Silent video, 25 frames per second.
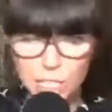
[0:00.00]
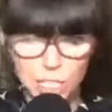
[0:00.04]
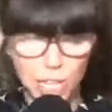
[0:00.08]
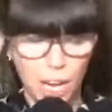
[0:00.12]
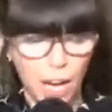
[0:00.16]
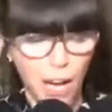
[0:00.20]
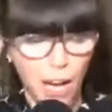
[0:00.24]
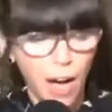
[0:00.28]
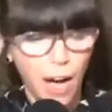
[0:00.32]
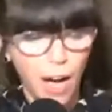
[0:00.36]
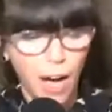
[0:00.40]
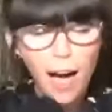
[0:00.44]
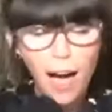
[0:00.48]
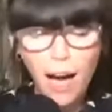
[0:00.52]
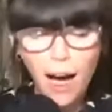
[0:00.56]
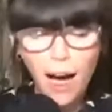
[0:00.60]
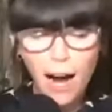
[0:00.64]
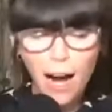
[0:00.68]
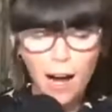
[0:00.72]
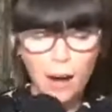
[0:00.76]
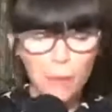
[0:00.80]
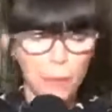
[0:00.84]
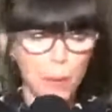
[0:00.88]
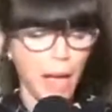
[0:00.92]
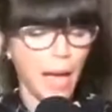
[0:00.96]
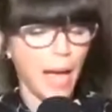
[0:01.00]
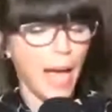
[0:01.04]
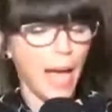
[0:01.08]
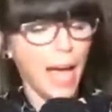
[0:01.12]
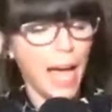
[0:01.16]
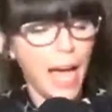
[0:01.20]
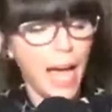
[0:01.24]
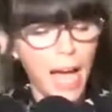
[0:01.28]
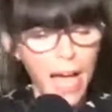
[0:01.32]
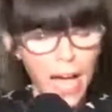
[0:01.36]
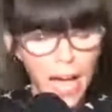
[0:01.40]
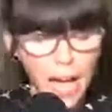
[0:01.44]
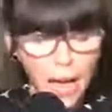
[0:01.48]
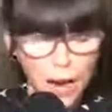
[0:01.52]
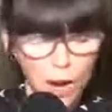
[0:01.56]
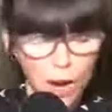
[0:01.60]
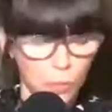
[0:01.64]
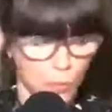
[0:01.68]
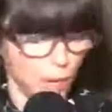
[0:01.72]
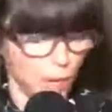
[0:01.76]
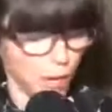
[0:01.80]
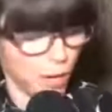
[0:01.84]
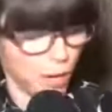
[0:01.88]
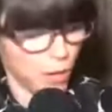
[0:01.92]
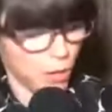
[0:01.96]
are bare,
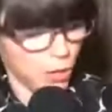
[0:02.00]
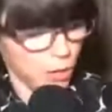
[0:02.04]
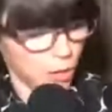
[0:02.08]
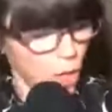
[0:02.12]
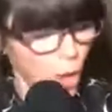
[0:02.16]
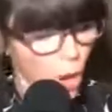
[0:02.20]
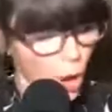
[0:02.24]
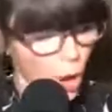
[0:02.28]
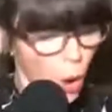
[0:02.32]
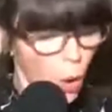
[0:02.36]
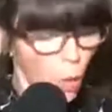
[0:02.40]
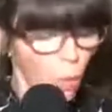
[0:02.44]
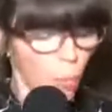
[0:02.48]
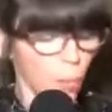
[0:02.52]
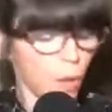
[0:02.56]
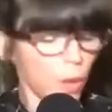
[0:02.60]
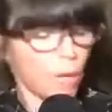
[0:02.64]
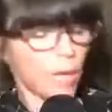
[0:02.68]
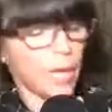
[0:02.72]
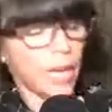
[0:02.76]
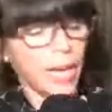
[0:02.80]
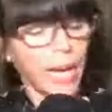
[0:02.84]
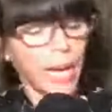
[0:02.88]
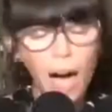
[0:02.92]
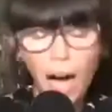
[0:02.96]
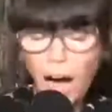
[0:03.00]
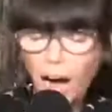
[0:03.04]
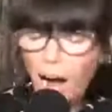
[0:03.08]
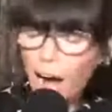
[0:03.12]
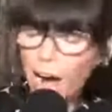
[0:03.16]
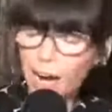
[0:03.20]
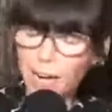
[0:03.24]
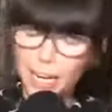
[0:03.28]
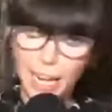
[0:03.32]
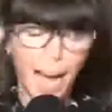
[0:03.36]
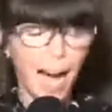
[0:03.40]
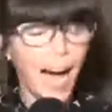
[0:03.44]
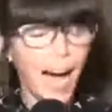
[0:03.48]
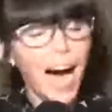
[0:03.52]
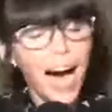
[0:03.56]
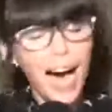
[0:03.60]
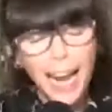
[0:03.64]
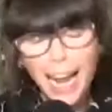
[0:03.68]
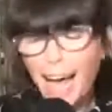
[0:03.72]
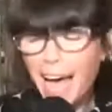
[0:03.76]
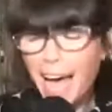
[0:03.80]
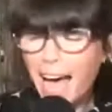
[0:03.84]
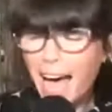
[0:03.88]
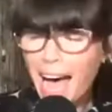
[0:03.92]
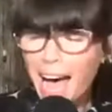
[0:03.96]
but we are
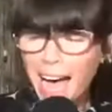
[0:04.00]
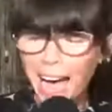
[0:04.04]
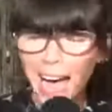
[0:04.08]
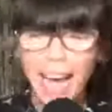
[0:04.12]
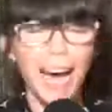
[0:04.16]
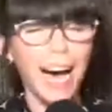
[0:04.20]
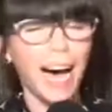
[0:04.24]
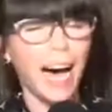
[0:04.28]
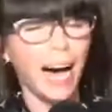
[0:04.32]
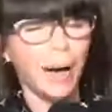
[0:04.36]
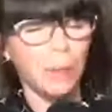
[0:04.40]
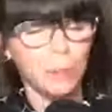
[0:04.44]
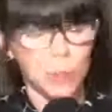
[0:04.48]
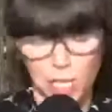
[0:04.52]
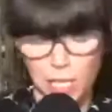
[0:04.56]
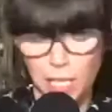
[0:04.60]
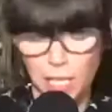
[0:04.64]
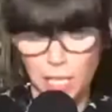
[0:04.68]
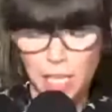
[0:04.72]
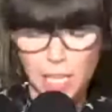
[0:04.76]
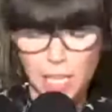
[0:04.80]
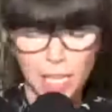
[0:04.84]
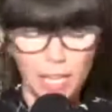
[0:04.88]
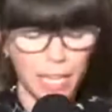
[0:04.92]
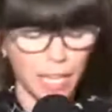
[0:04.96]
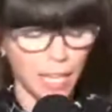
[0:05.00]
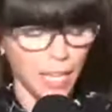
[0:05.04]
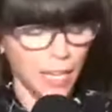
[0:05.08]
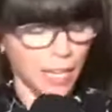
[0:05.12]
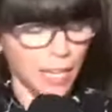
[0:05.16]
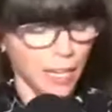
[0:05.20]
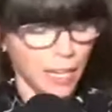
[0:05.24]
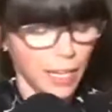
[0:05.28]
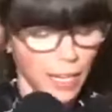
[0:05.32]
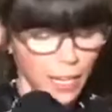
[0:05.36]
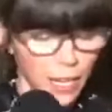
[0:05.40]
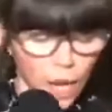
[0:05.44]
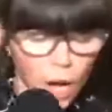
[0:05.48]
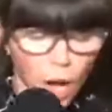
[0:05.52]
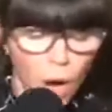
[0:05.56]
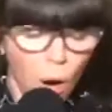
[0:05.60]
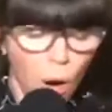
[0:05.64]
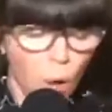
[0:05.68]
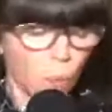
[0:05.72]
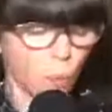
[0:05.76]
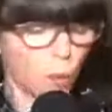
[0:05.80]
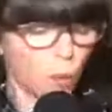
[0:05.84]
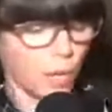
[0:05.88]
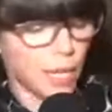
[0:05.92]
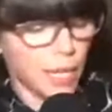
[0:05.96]
not empty.
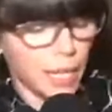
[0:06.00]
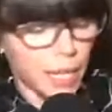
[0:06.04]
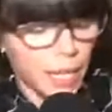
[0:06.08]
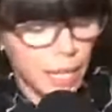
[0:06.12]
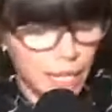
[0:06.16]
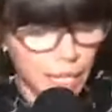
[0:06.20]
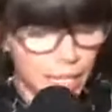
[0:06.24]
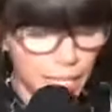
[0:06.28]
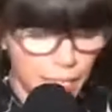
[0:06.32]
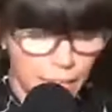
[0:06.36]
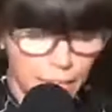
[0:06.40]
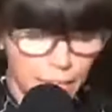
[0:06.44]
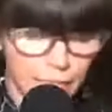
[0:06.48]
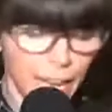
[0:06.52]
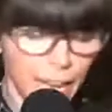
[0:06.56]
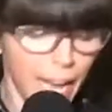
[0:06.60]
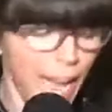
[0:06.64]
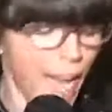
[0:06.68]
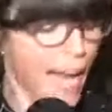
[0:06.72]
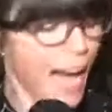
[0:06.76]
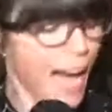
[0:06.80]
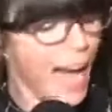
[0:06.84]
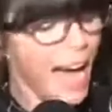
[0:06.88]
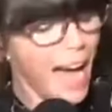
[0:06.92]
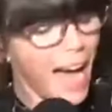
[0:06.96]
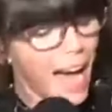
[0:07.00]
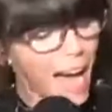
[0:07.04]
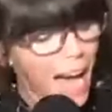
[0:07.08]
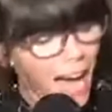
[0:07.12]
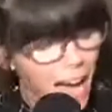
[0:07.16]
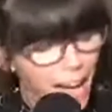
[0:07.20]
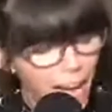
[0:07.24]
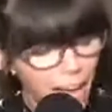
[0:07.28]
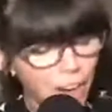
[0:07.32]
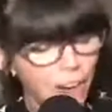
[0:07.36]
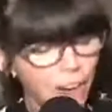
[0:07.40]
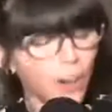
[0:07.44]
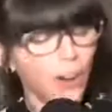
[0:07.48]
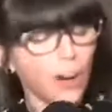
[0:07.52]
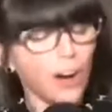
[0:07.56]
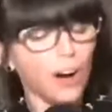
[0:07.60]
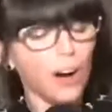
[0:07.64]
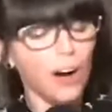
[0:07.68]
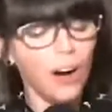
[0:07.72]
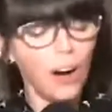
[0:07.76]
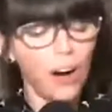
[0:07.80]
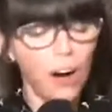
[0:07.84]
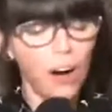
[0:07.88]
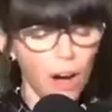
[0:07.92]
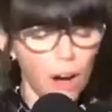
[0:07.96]
We can
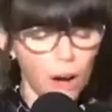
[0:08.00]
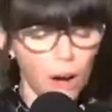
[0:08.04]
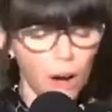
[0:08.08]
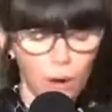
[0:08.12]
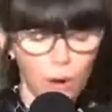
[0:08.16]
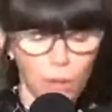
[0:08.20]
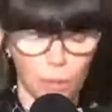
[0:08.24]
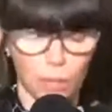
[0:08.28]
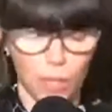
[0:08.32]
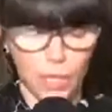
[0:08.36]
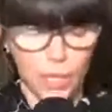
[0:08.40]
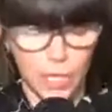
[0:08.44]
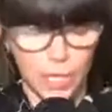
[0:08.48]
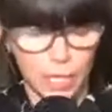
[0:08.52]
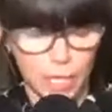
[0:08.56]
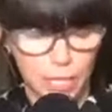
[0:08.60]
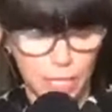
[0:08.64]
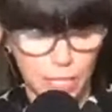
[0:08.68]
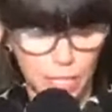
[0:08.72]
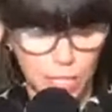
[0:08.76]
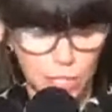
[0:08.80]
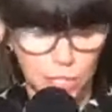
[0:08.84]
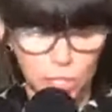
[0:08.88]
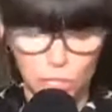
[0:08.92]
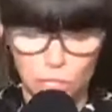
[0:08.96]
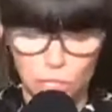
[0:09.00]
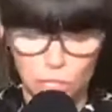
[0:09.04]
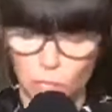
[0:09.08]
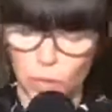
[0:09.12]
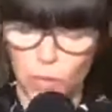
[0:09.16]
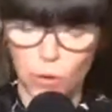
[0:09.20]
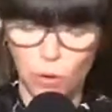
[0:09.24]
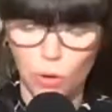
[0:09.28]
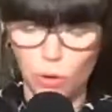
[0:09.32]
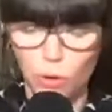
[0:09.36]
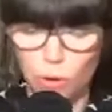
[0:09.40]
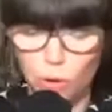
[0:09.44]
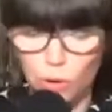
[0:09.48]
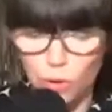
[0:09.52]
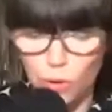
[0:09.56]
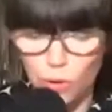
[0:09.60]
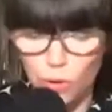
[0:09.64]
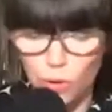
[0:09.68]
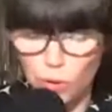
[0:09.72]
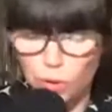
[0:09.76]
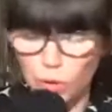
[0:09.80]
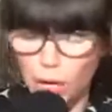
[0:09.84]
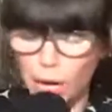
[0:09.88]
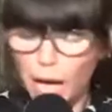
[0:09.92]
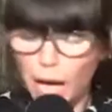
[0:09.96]
always
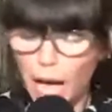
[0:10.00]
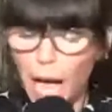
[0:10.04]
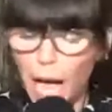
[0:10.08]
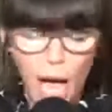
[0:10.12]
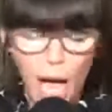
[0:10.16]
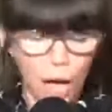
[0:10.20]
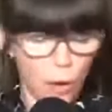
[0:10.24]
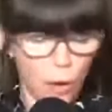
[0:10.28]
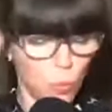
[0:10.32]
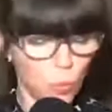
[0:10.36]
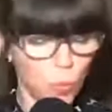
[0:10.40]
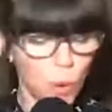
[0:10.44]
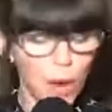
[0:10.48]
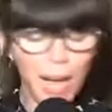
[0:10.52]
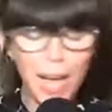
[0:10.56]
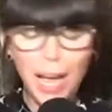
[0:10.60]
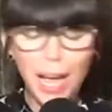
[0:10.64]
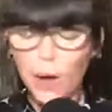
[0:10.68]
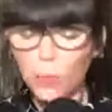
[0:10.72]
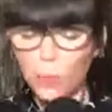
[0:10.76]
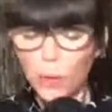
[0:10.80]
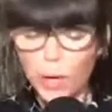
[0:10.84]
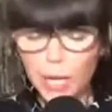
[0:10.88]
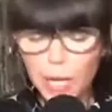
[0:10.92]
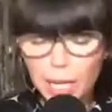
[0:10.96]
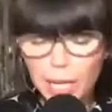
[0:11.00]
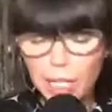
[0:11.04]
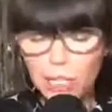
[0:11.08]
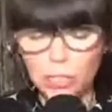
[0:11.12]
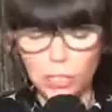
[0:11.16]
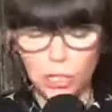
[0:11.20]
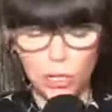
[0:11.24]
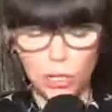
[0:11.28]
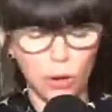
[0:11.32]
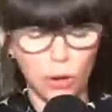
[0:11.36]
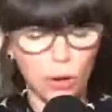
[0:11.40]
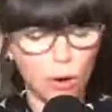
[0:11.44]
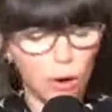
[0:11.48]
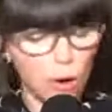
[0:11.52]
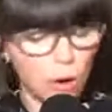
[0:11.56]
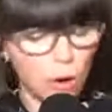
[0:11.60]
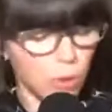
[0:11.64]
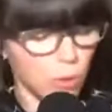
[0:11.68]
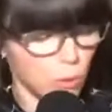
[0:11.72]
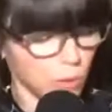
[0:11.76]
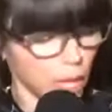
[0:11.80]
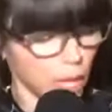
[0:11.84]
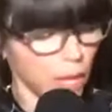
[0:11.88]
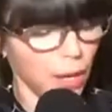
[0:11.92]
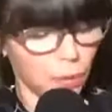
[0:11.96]
go, and we will
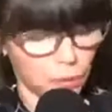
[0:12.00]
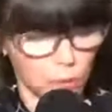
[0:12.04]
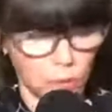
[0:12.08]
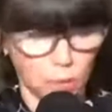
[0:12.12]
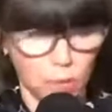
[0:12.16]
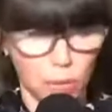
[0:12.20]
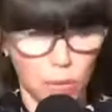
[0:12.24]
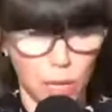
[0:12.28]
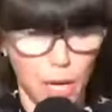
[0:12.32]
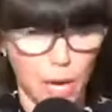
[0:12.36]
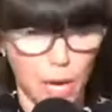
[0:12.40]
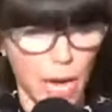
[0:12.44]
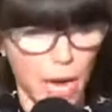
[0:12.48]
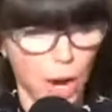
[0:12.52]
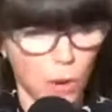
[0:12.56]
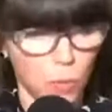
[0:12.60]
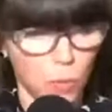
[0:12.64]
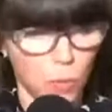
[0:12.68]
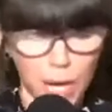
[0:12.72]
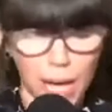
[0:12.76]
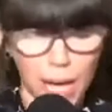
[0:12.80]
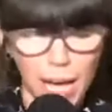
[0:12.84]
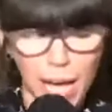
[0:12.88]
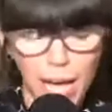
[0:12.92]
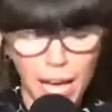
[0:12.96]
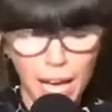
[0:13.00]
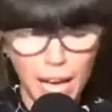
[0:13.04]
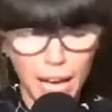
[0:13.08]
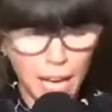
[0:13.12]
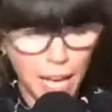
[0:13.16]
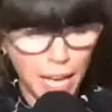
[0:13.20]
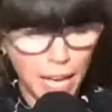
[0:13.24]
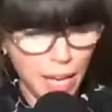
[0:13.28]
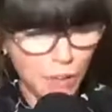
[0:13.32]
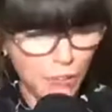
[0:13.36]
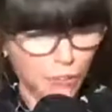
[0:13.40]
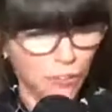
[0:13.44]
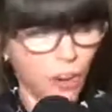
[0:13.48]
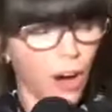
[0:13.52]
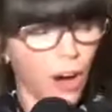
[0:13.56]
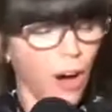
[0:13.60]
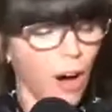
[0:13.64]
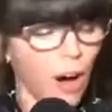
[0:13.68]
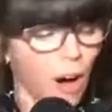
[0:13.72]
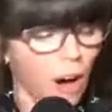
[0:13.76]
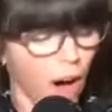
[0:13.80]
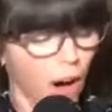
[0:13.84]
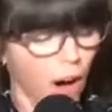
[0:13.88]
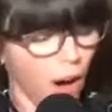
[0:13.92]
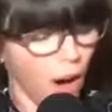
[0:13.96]
know that where we
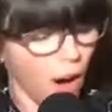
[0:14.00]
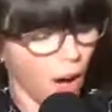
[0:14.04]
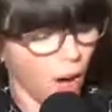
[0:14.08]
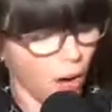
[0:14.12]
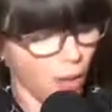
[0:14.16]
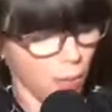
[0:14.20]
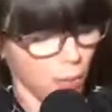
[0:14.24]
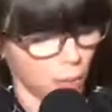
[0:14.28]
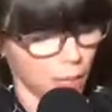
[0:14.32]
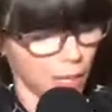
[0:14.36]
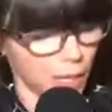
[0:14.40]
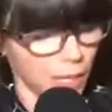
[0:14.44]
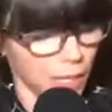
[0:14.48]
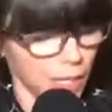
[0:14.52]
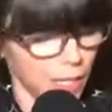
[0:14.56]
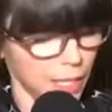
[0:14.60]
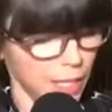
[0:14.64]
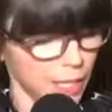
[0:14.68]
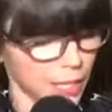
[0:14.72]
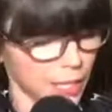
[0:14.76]
fall, but